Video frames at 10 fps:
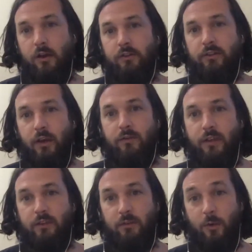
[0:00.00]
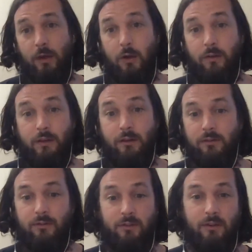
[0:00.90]
stuff that's going on there
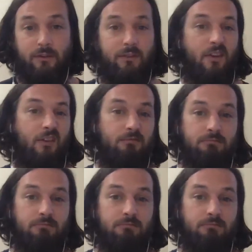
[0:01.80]
is not